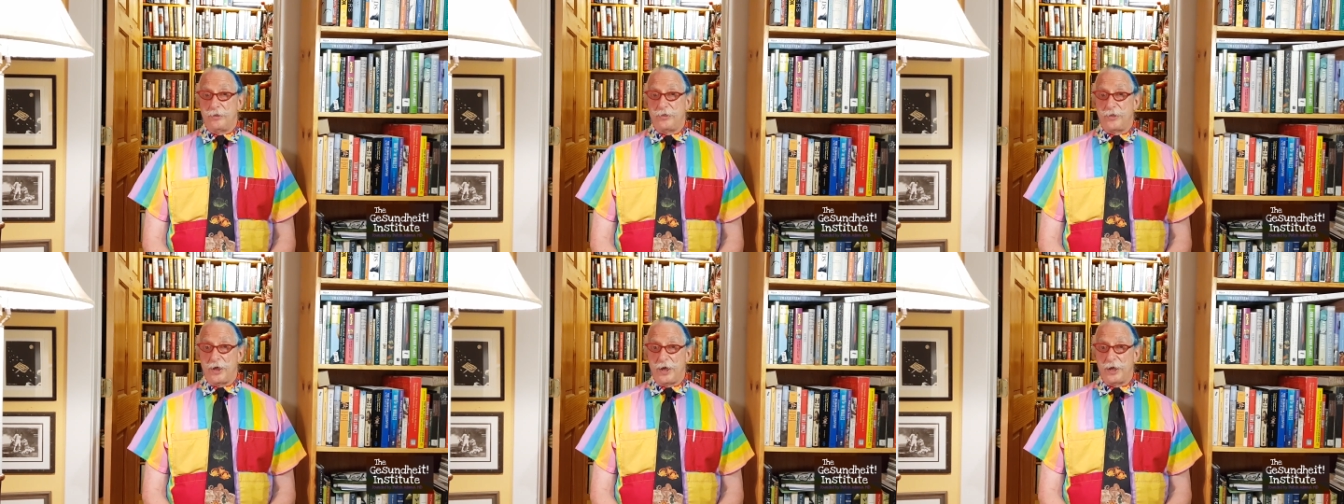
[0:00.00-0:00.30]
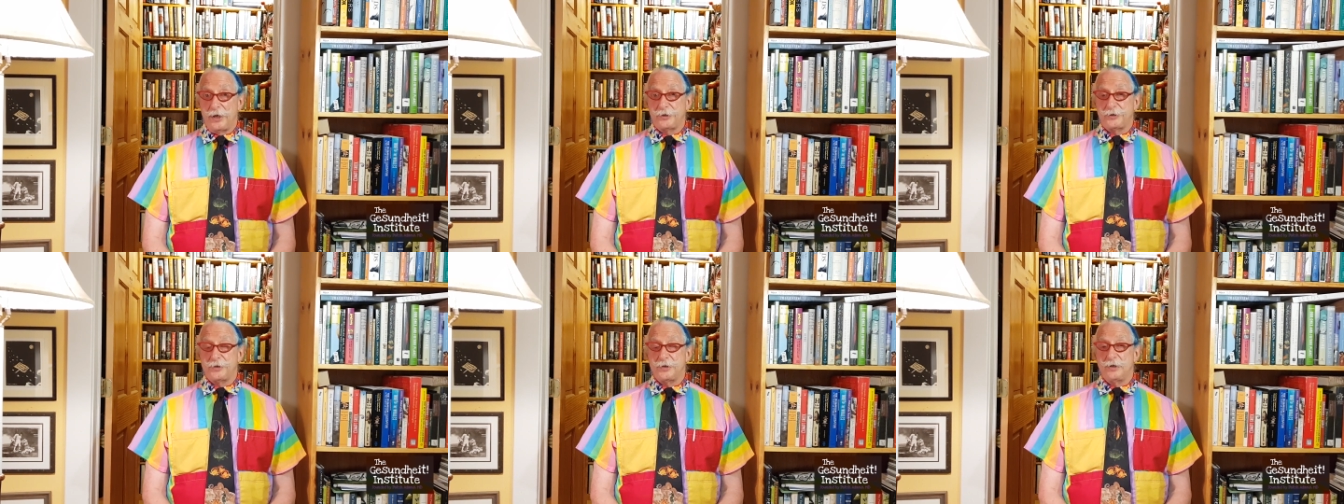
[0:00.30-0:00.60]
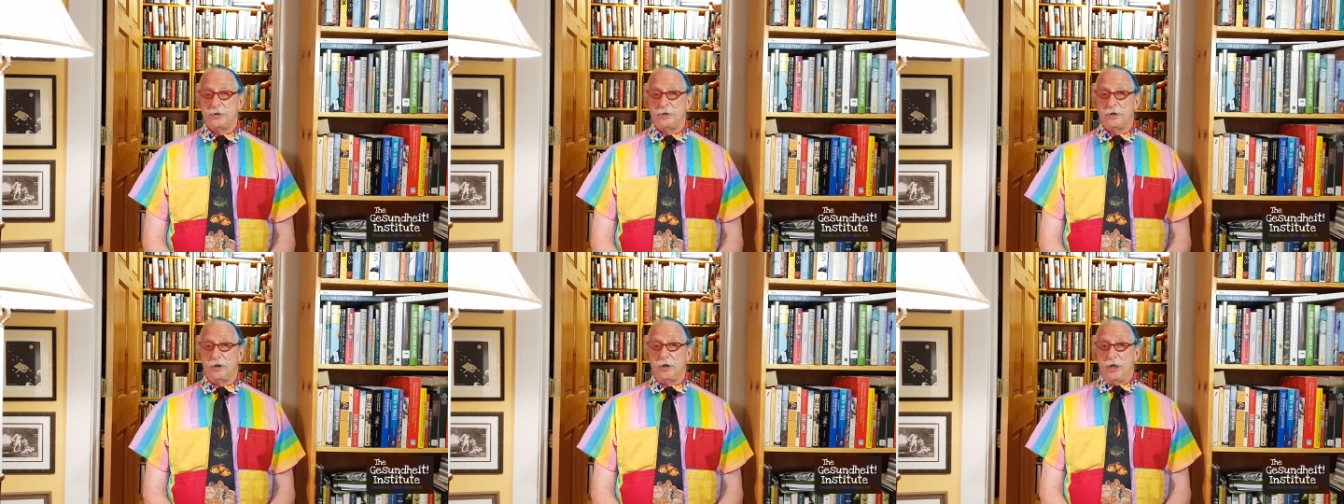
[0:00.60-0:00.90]
That,
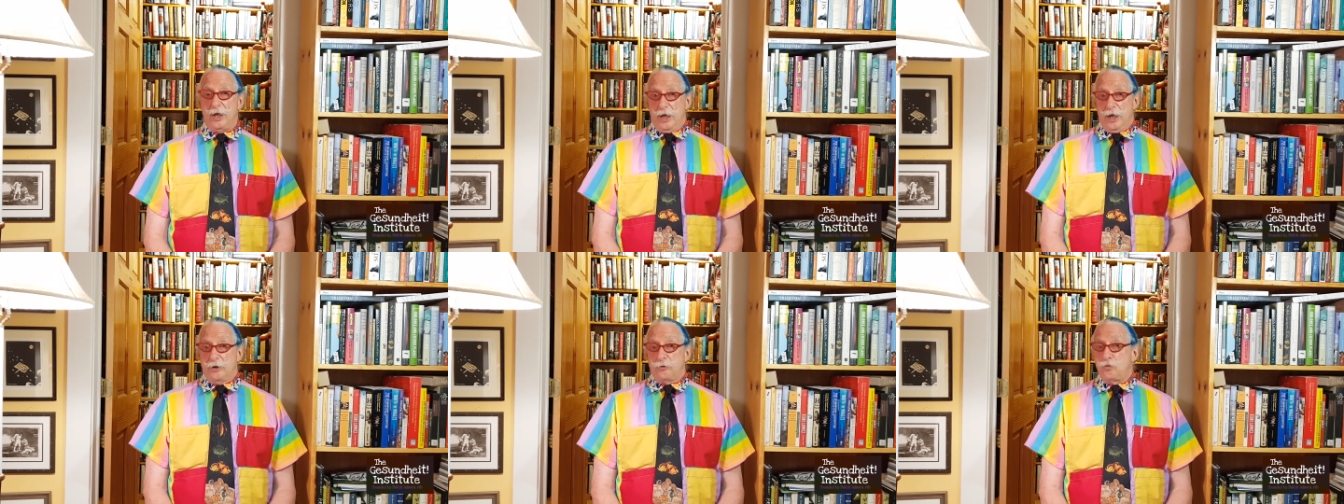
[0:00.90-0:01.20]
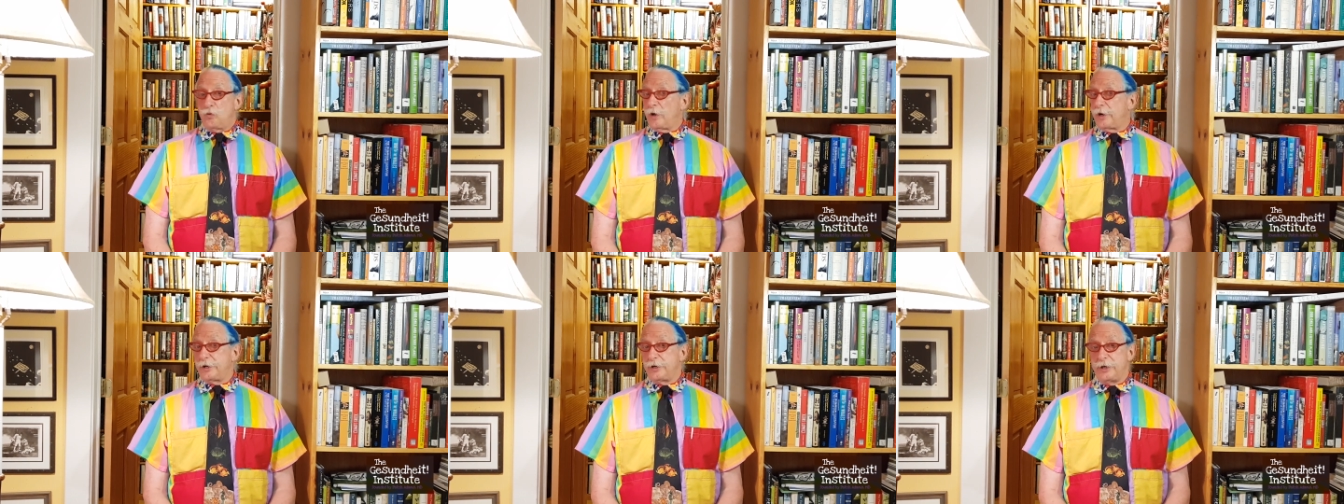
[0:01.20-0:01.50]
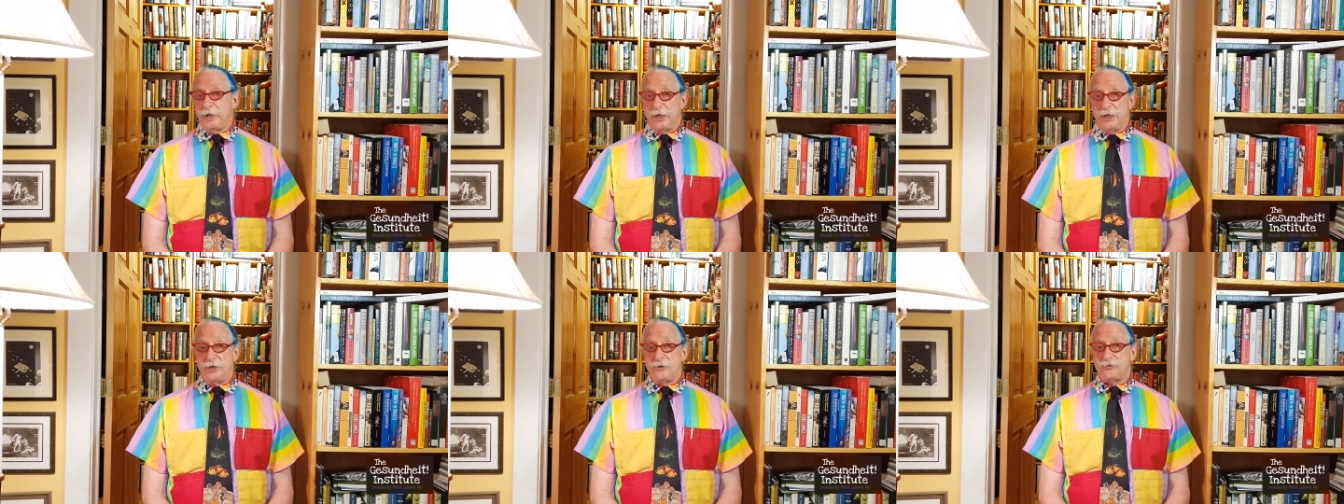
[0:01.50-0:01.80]
and what
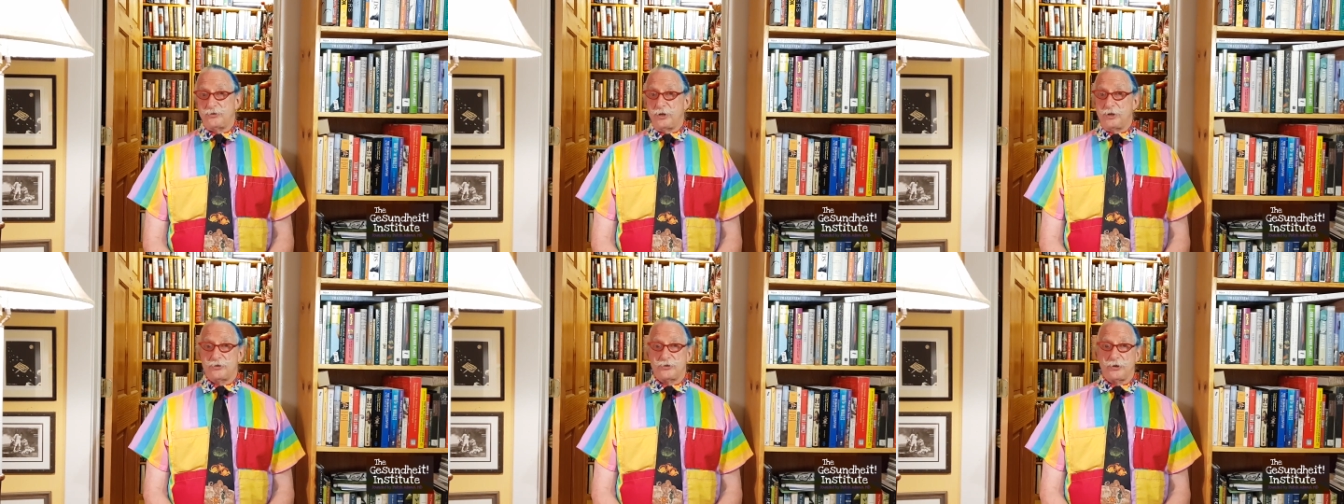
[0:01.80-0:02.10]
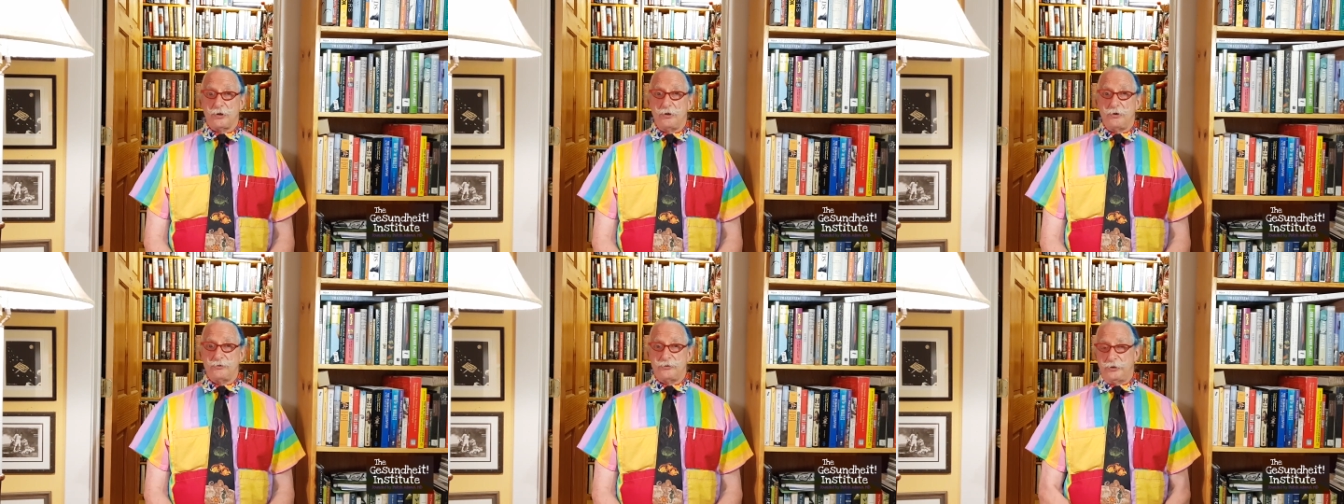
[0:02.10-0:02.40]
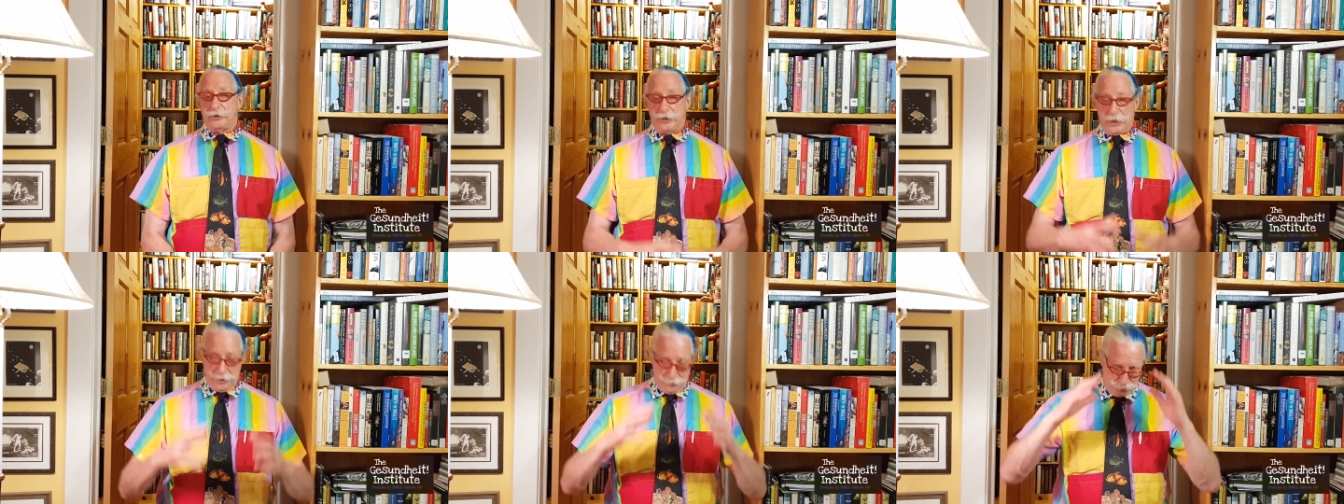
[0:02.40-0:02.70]
an easy
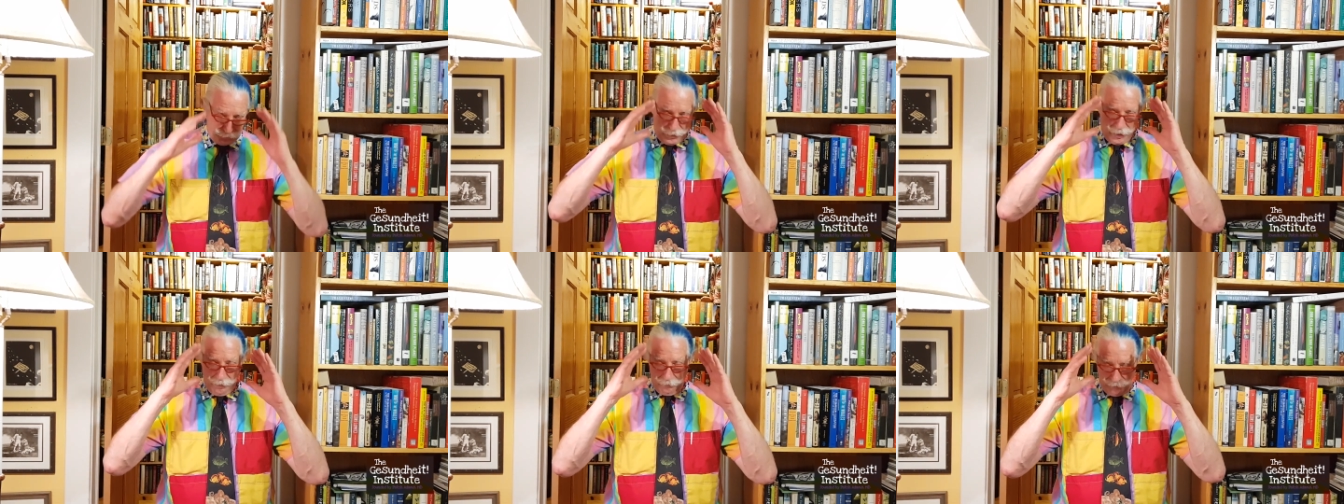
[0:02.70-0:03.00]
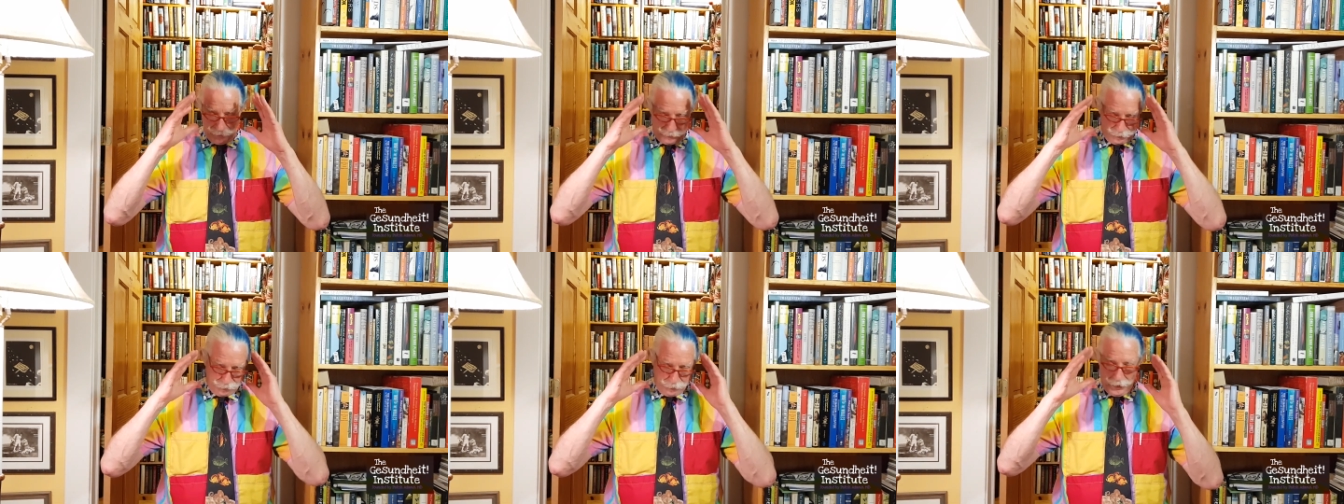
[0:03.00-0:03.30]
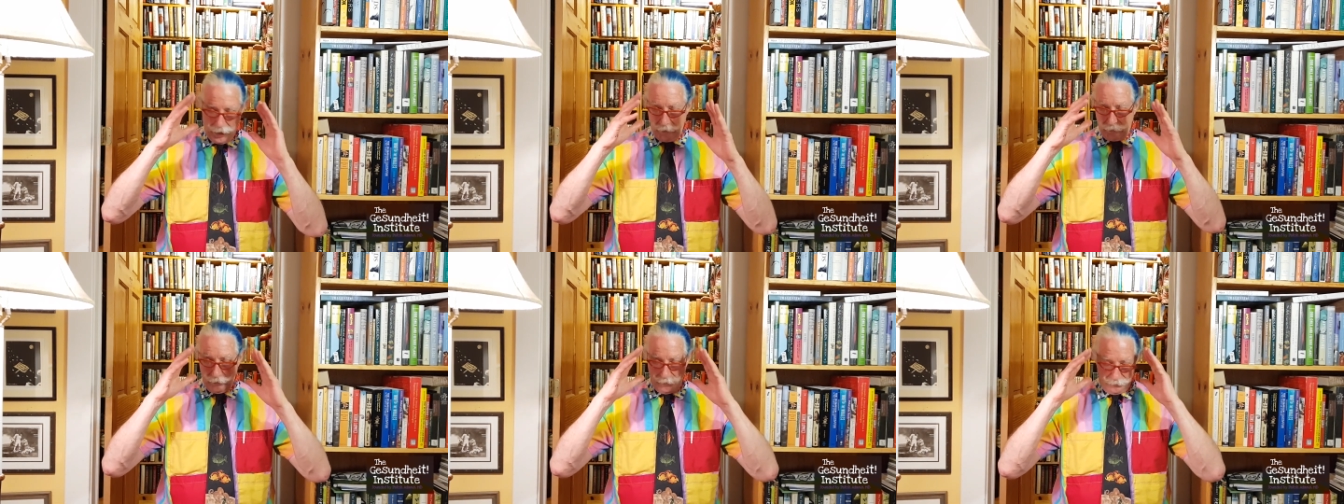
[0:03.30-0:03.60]
solution. You got problems,
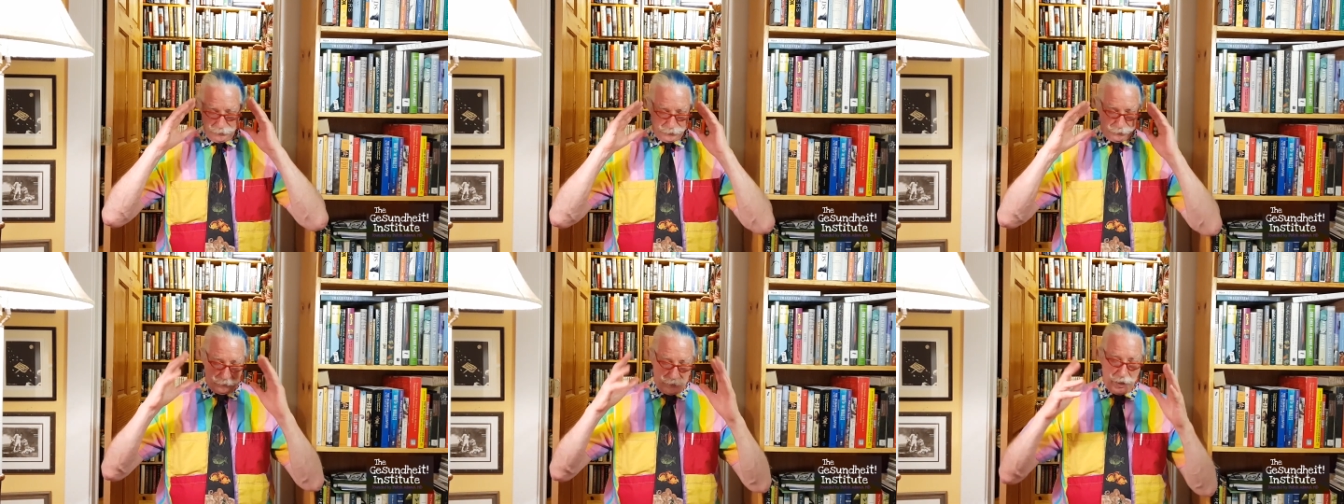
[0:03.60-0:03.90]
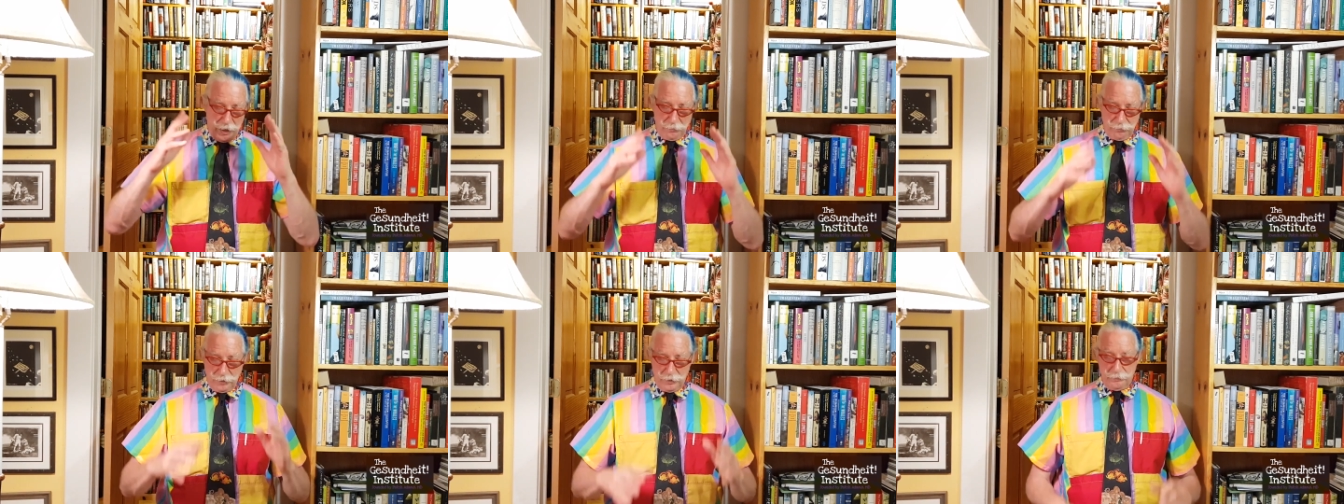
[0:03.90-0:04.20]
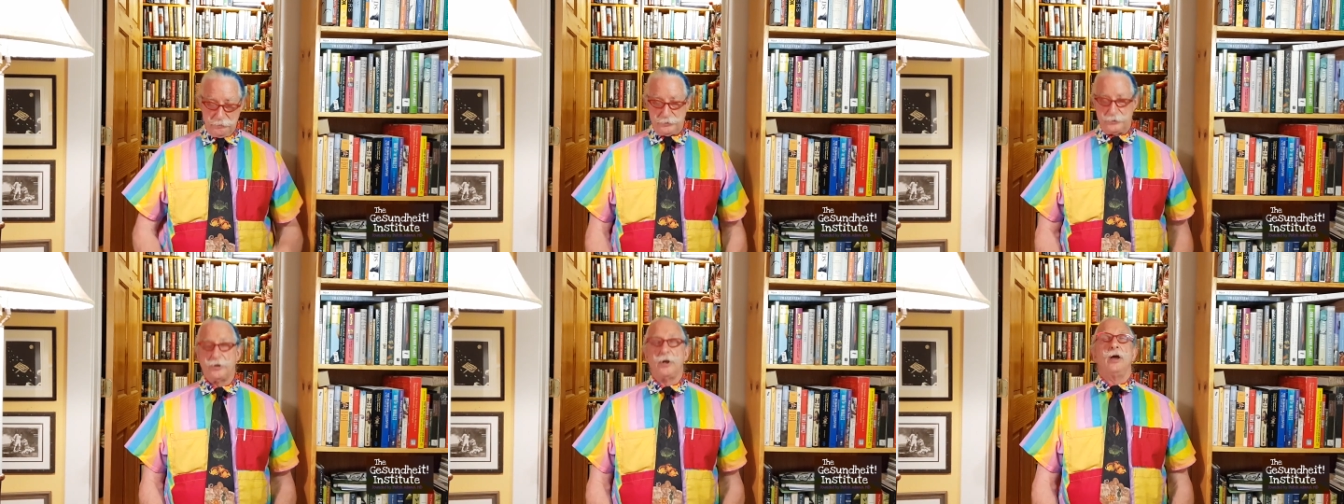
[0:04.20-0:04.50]
problems,
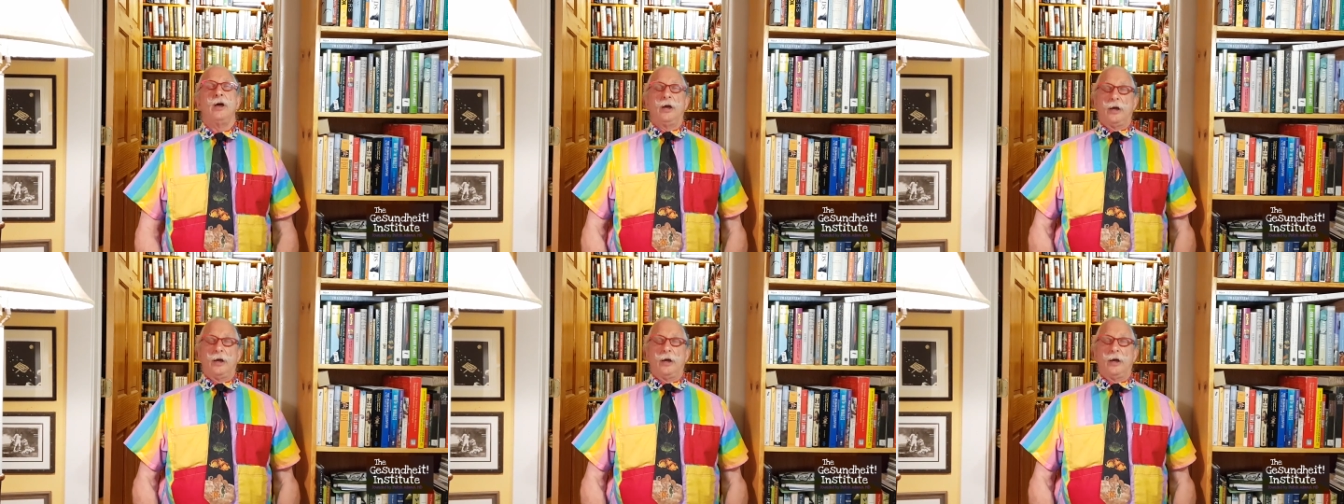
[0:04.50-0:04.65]
problems.